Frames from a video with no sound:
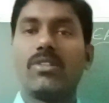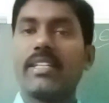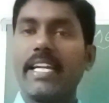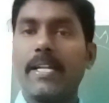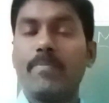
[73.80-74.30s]

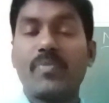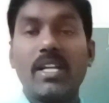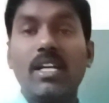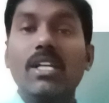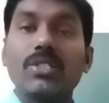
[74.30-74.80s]
Okay.
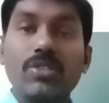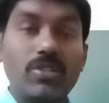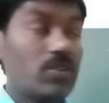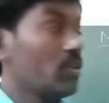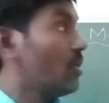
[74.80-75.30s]

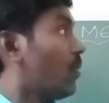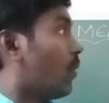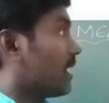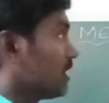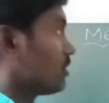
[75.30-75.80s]
So
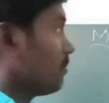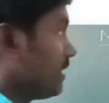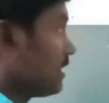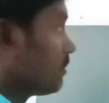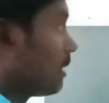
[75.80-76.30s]
what is
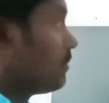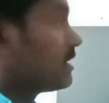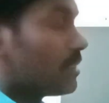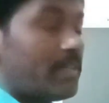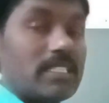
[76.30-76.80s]
meant by
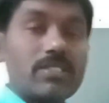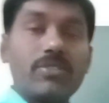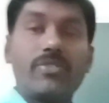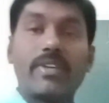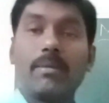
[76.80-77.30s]
measurements
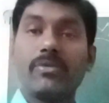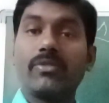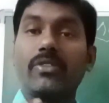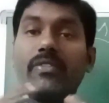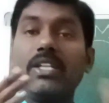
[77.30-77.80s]

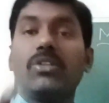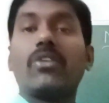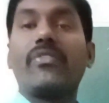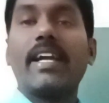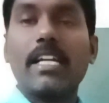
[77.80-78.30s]
from when you
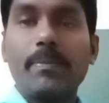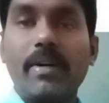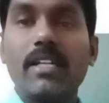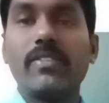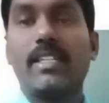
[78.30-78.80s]
are wake up
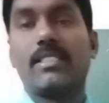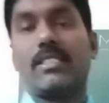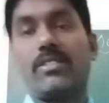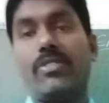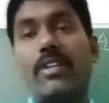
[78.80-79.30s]
onwards?
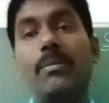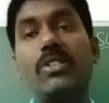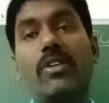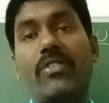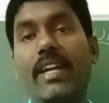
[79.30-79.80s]
From
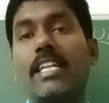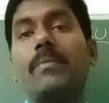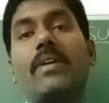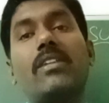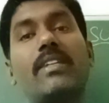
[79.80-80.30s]
your wake up
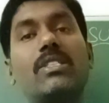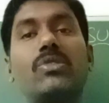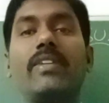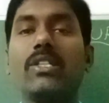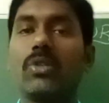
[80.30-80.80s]
onwards to
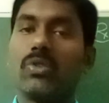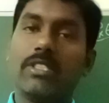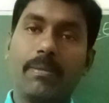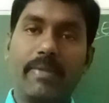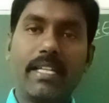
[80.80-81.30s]
when you go to
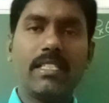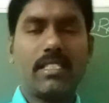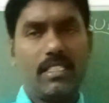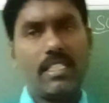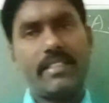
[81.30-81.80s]
the bed,
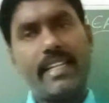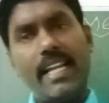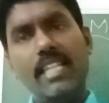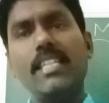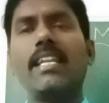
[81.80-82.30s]
in the
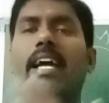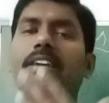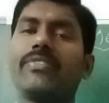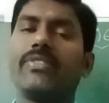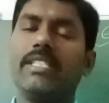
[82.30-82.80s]
daily
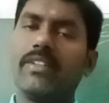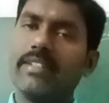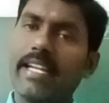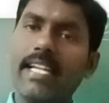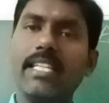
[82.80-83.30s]
life, in our
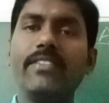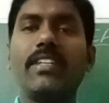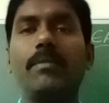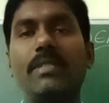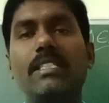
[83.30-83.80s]
daily we
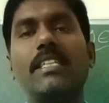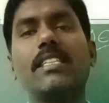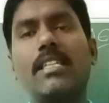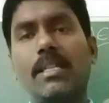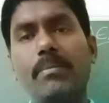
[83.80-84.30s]
are measuring
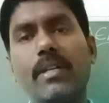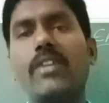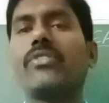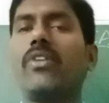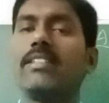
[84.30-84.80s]
the number
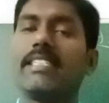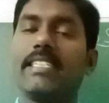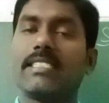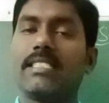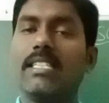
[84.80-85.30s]
of
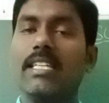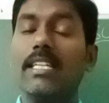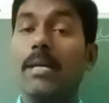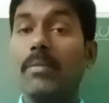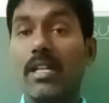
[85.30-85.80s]
quantities,
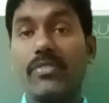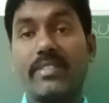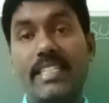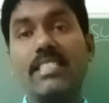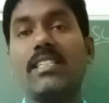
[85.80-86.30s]
number of
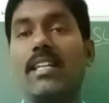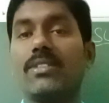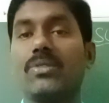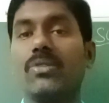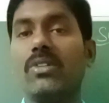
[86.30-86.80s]
things
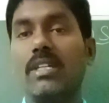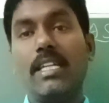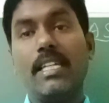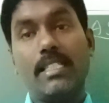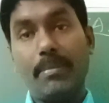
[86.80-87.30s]
also.
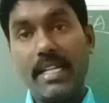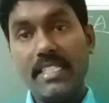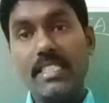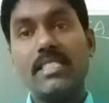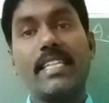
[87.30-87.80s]
The
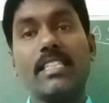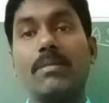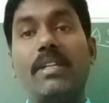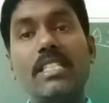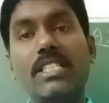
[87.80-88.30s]
many things,
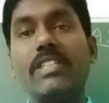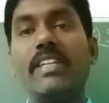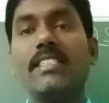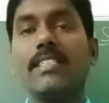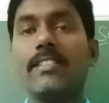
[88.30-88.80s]
many
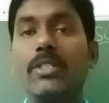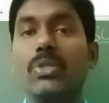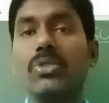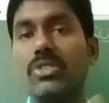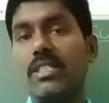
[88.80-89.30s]
situations we
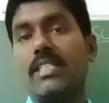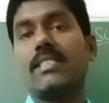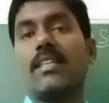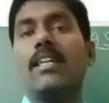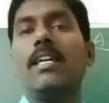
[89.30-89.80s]
use these
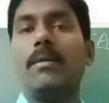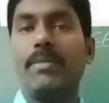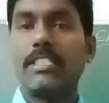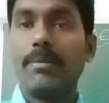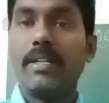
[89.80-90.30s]

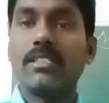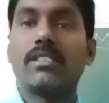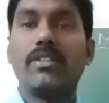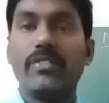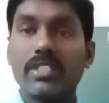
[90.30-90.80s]
measurements
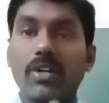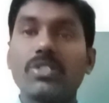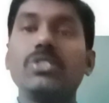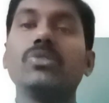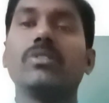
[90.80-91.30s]
without
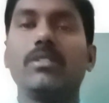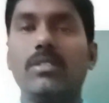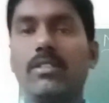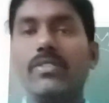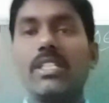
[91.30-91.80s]
you,
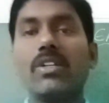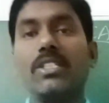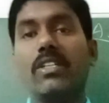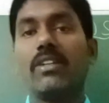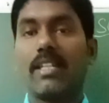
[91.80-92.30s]
without
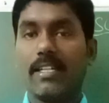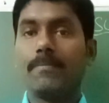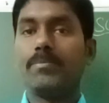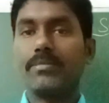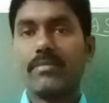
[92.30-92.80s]
your
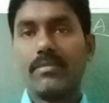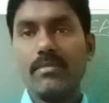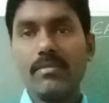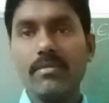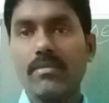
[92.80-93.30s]

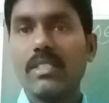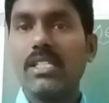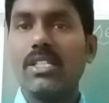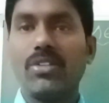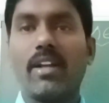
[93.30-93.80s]

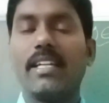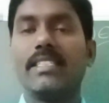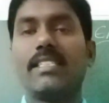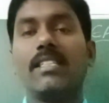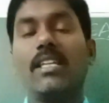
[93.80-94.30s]
knowledge.
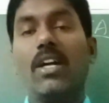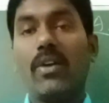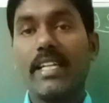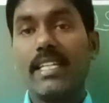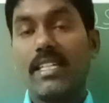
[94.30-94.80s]

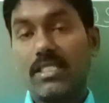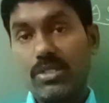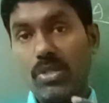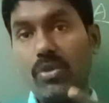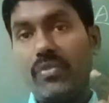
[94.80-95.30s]
Okay, now
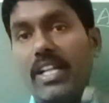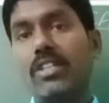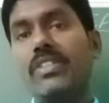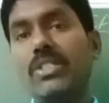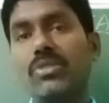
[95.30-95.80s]
so where do
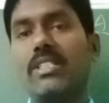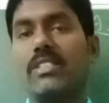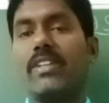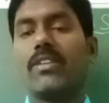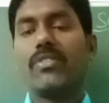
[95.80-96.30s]
we use this one?